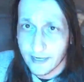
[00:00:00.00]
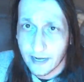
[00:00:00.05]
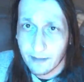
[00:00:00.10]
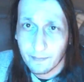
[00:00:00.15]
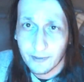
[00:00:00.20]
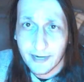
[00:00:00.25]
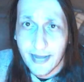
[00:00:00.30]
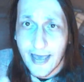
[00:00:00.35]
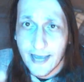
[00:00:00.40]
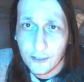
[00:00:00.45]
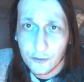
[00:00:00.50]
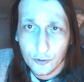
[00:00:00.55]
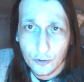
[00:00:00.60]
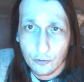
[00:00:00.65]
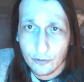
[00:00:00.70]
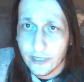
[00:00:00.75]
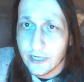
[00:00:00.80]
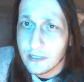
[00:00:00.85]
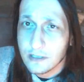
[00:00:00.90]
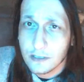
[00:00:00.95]
I'm an
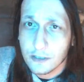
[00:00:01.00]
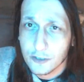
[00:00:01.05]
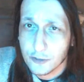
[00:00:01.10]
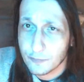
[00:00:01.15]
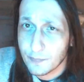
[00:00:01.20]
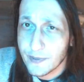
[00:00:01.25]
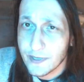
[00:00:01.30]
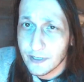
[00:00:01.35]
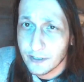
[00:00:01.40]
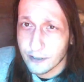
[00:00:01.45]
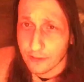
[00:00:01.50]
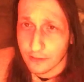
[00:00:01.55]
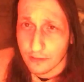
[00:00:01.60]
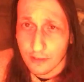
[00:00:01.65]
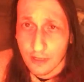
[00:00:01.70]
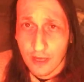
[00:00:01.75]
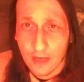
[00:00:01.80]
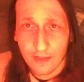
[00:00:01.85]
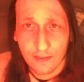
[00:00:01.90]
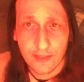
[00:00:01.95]
actual English speaker
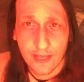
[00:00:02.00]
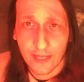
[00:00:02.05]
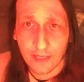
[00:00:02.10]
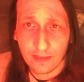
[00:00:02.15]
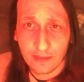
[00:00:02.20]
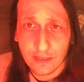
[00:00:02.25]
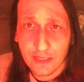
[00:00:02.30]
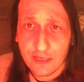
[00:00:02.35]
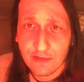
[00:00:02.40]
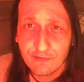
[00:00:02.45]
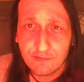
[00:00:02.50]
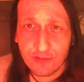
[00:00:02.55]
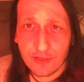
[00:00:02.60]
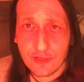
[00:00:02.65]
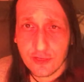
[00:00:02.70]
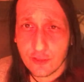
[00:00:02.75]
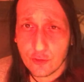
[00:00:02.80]
that lived in the